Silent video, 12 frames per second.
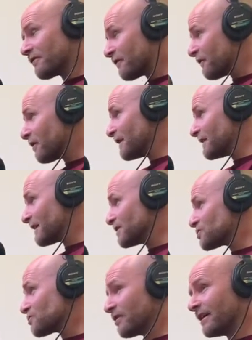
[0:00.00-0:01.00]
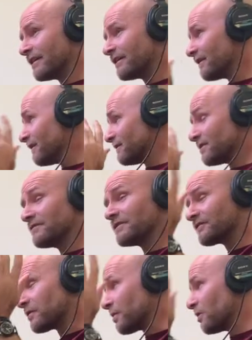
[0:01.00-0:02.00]
30 days straight. Don't even have
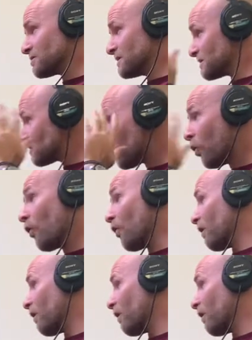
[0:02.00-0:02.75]
to post it, just talk.